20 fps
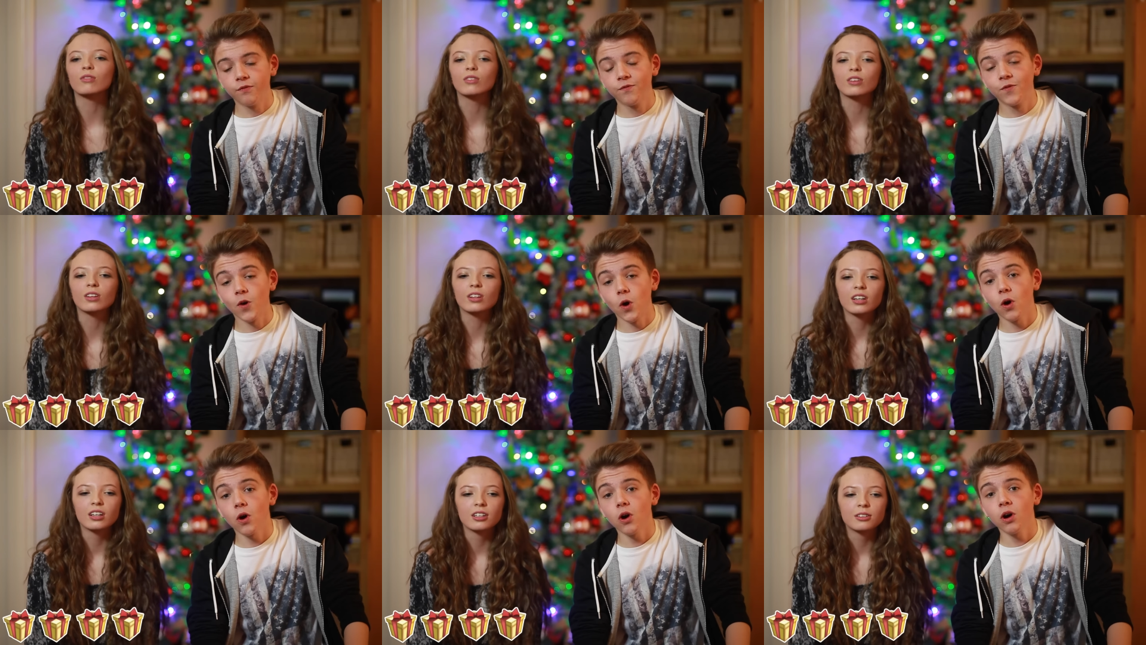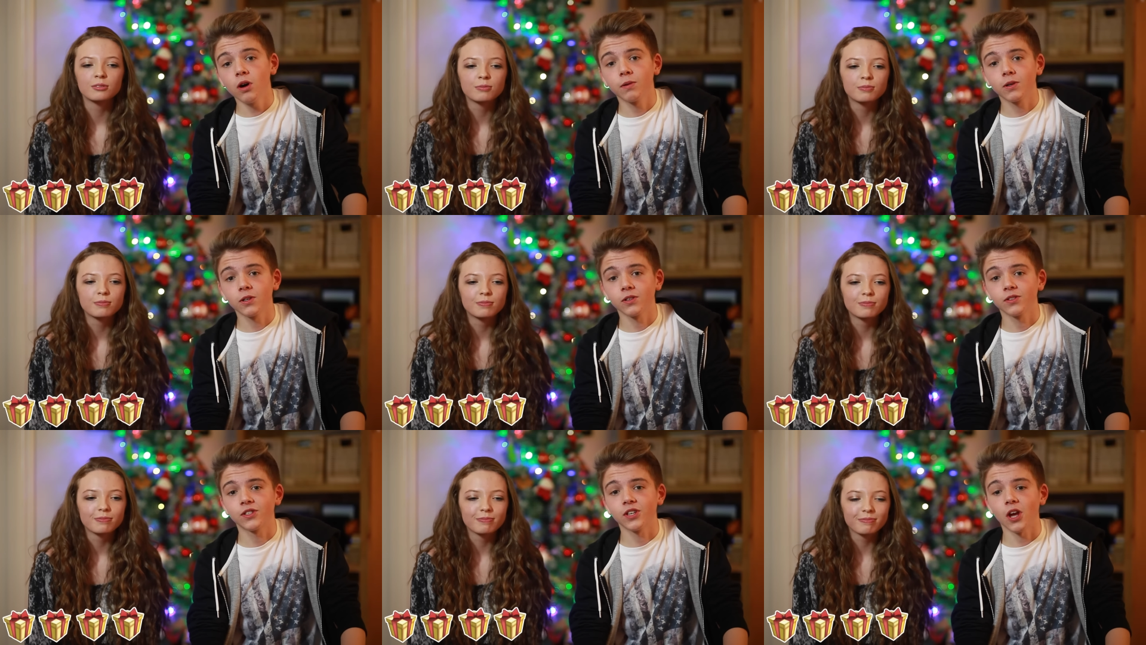Speaker 1: 4
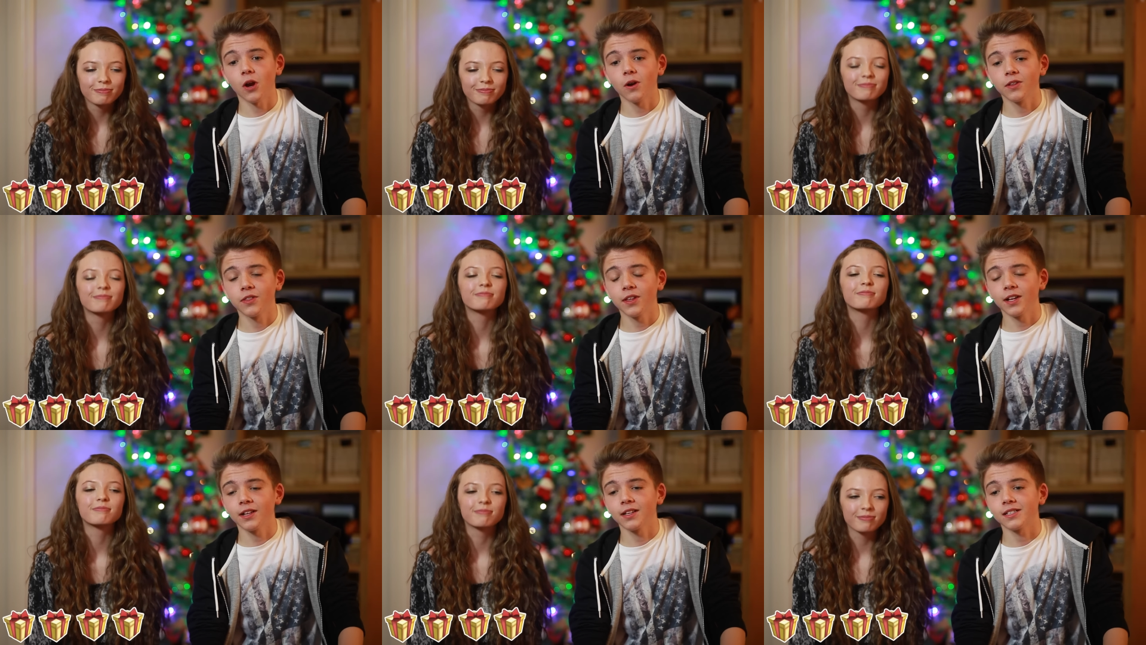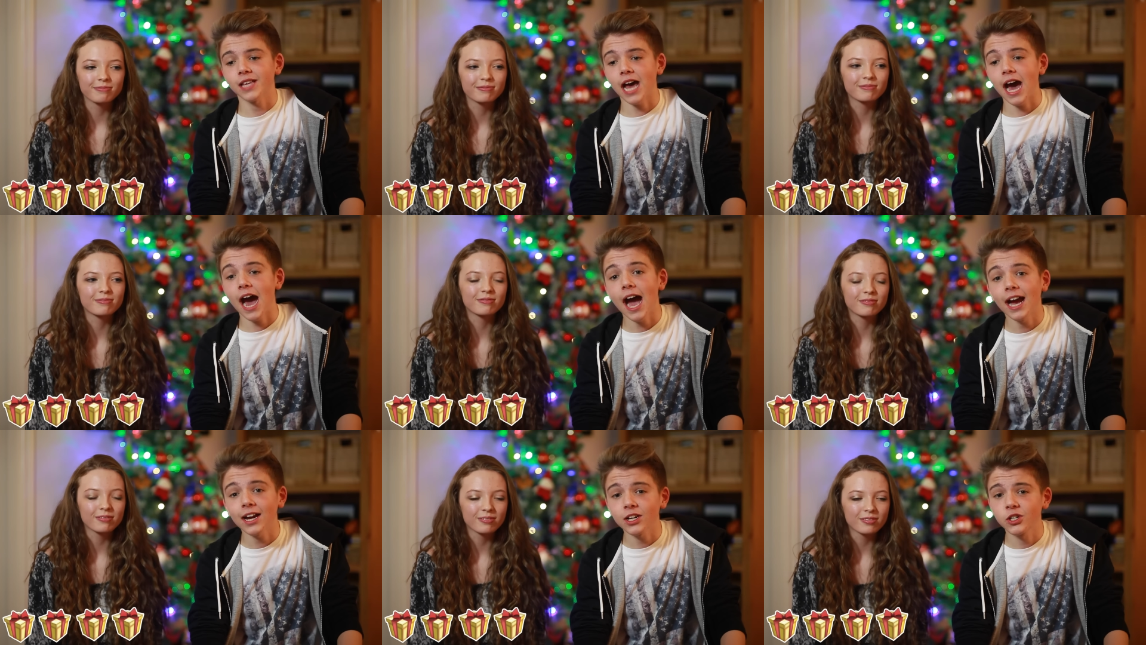because it's the only thing that's
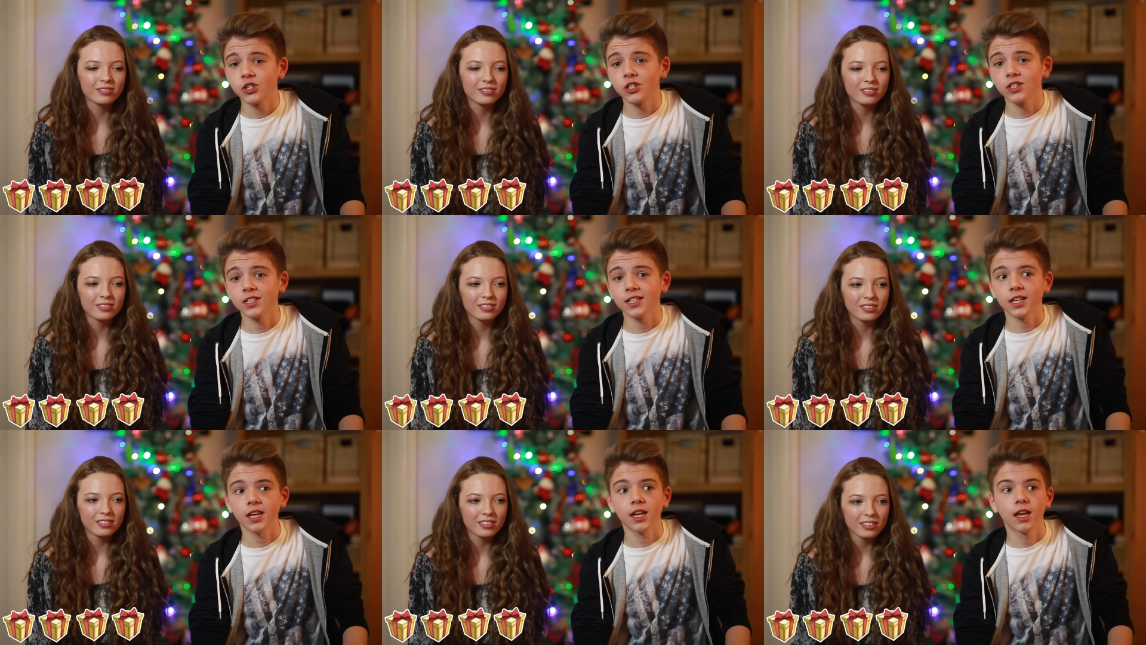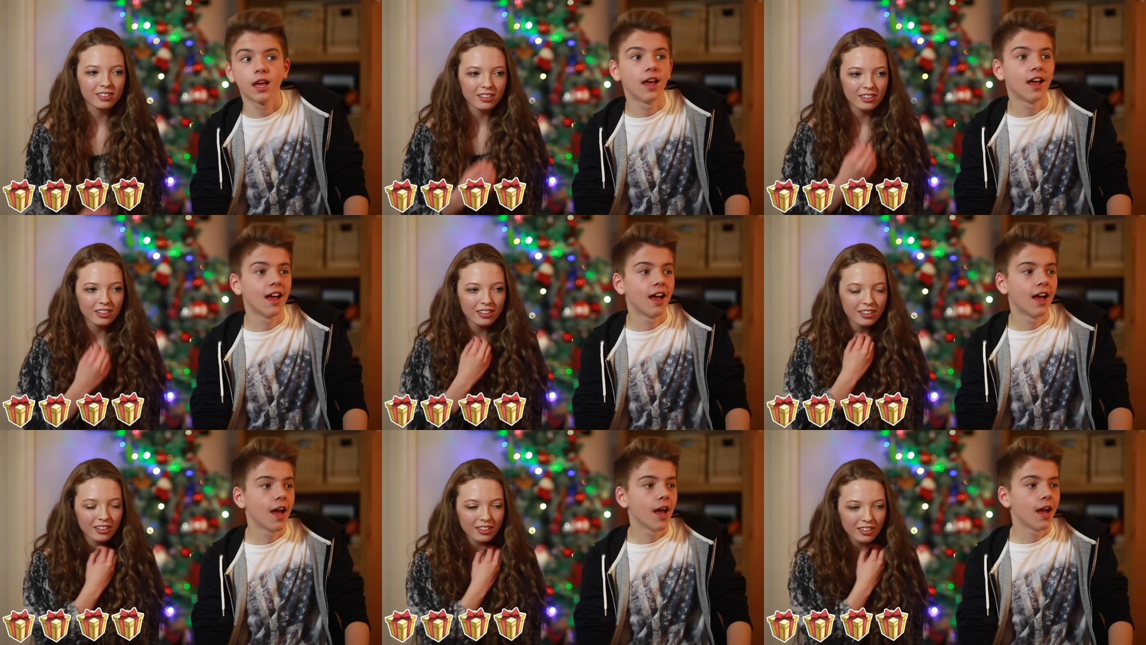actually.
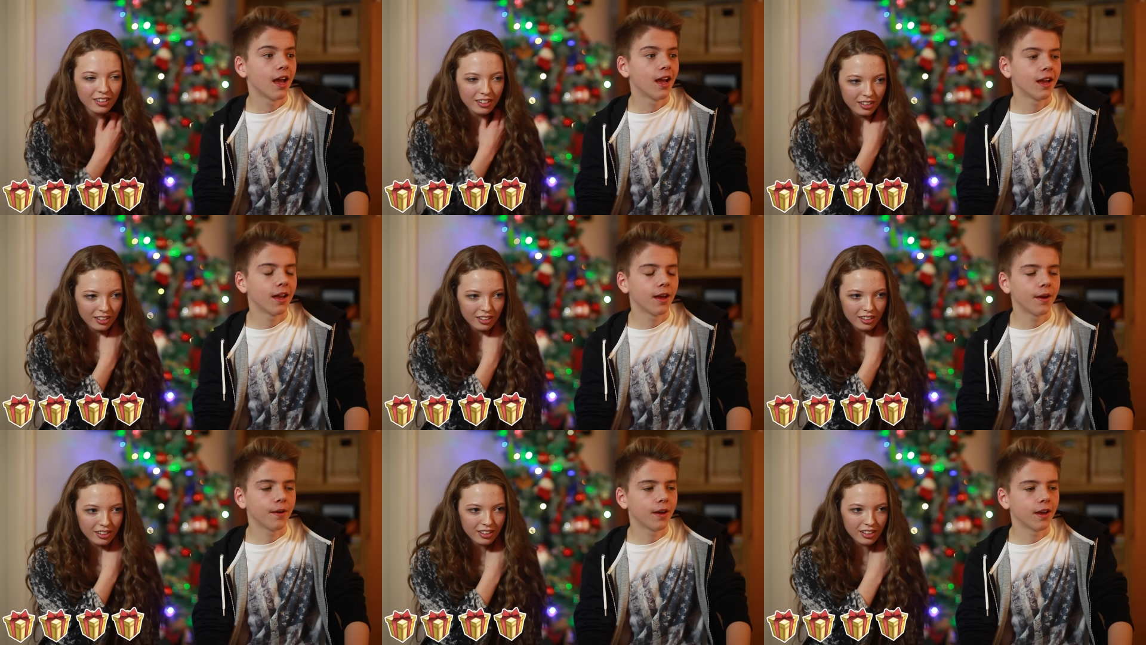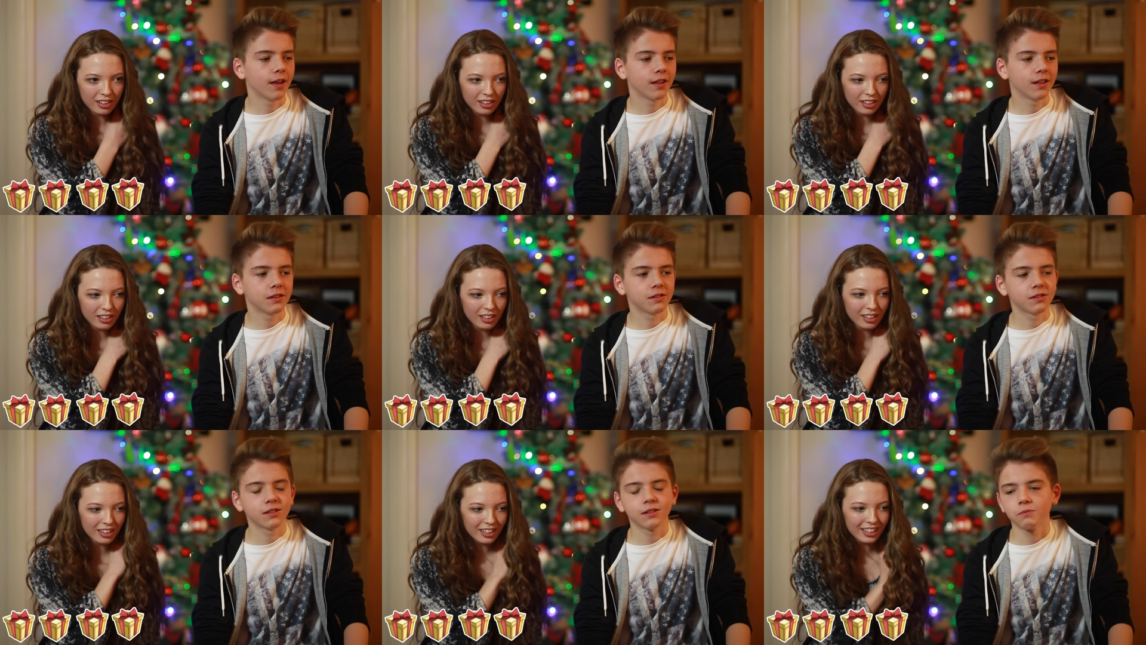
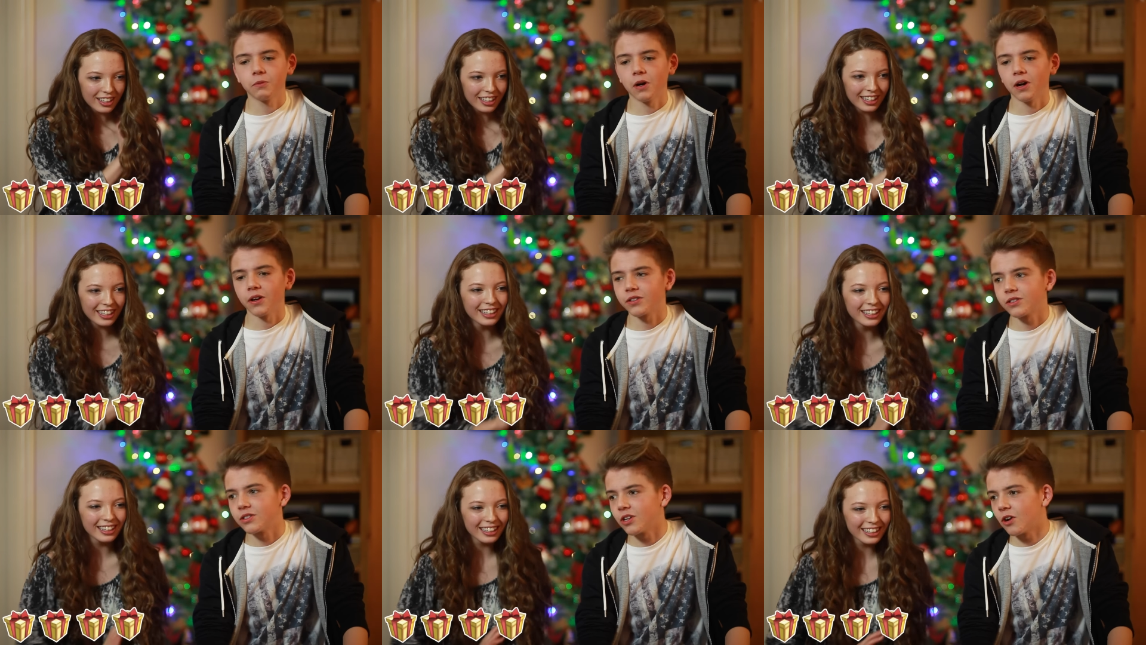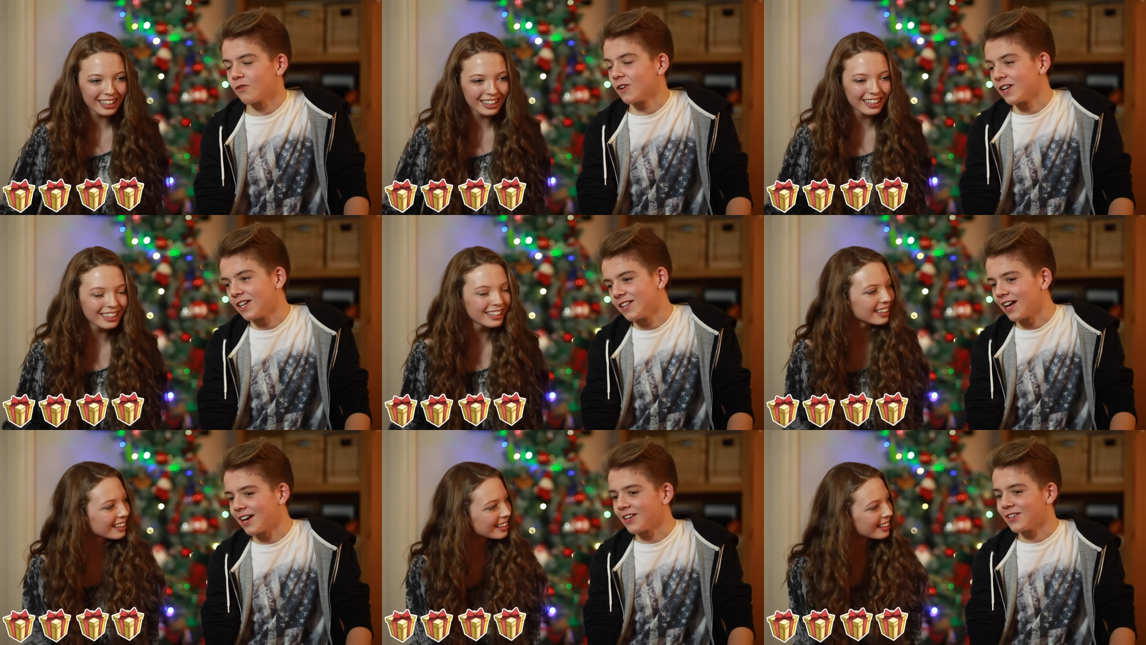Well, it's not really
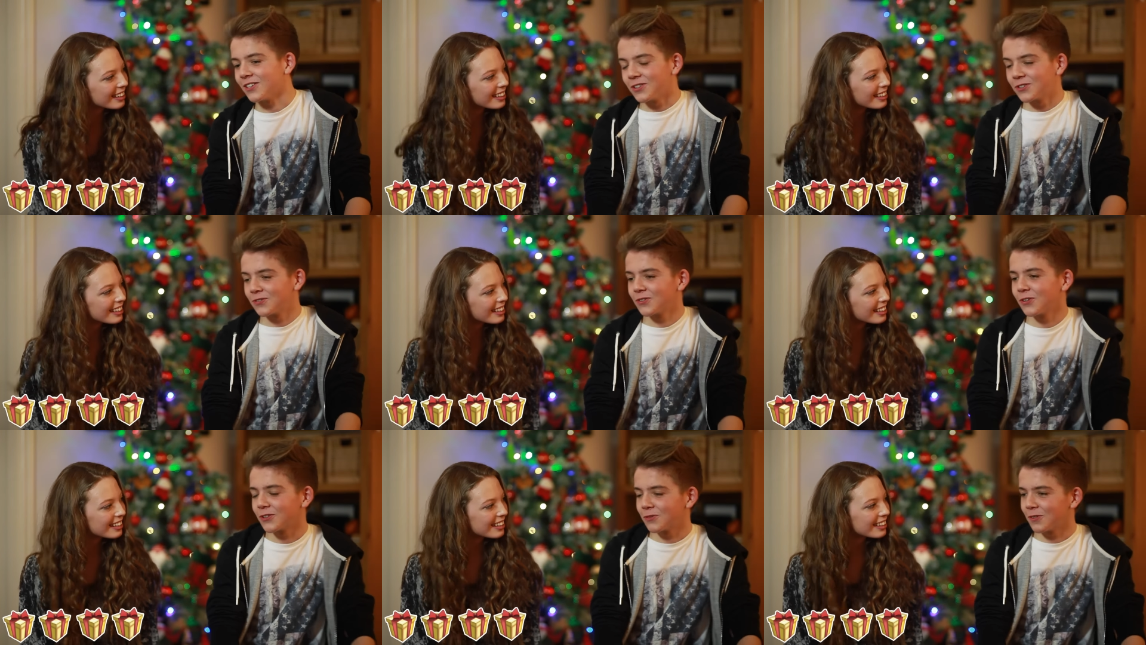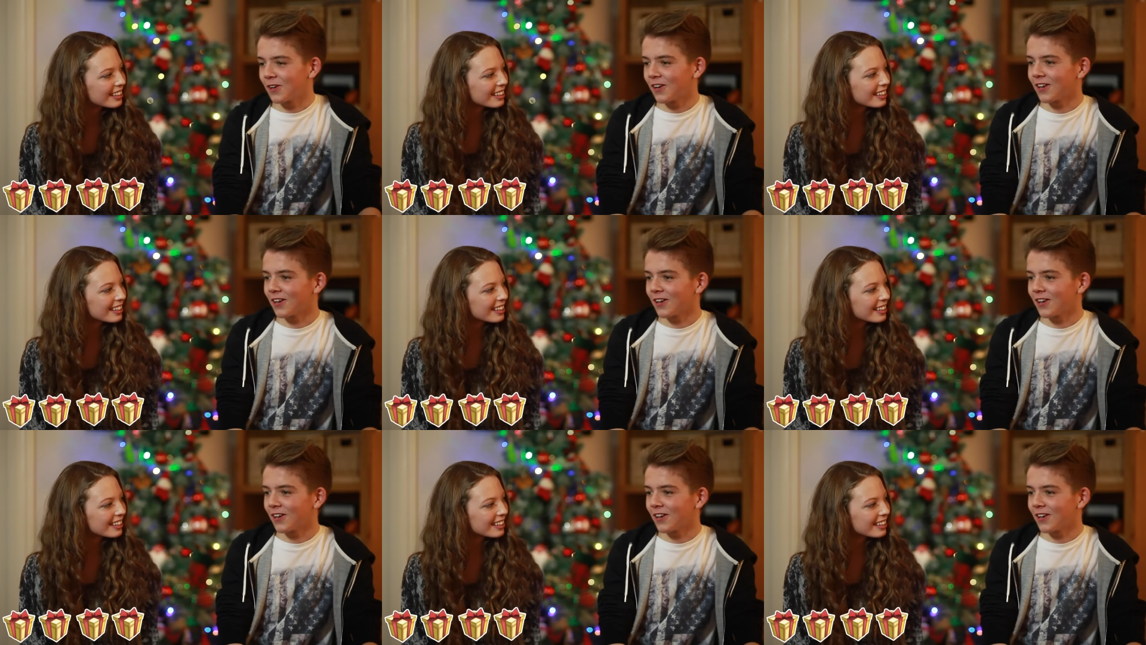that useful, to be